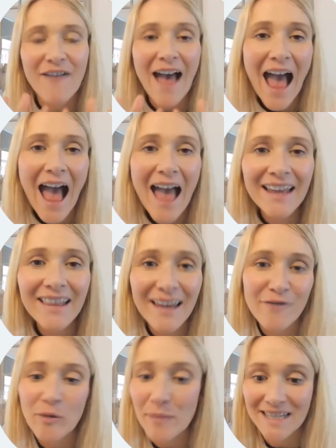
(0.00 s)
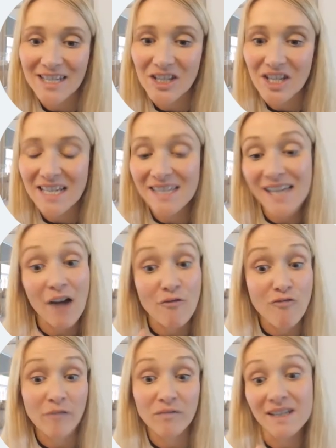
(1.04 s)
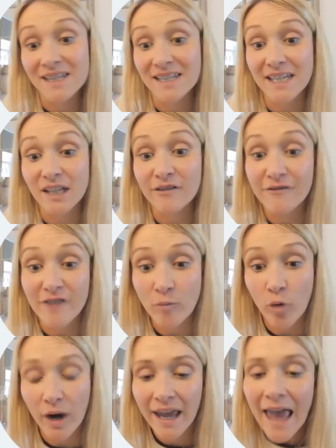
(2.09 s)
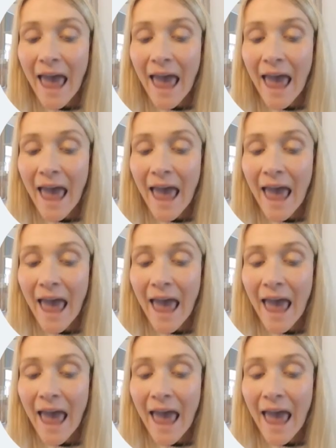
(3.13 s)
high-level messages around the SEAL framework,